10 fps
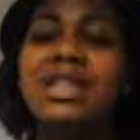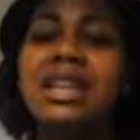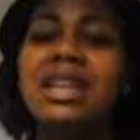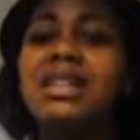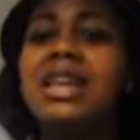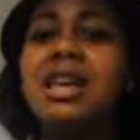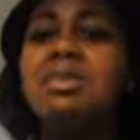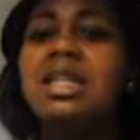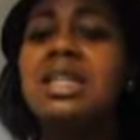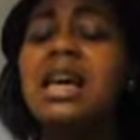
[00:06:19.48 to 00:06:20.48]
has
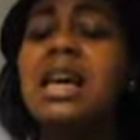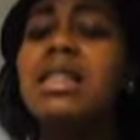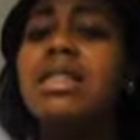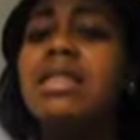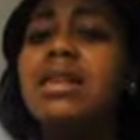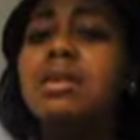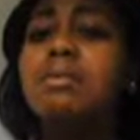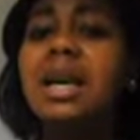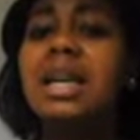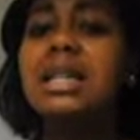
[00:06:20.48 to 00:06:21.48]
scabies, the
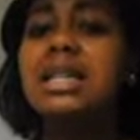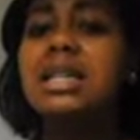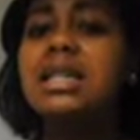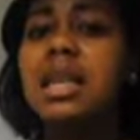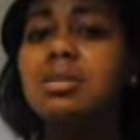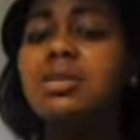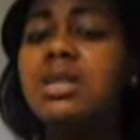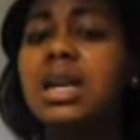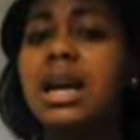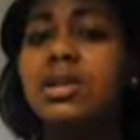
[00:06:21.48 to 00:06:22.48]
mite is able
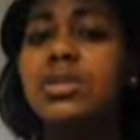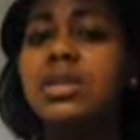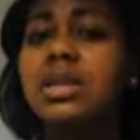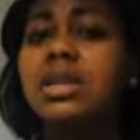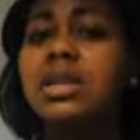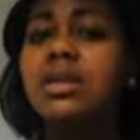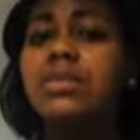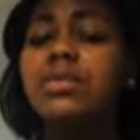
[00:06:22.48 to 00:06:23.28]
to actually live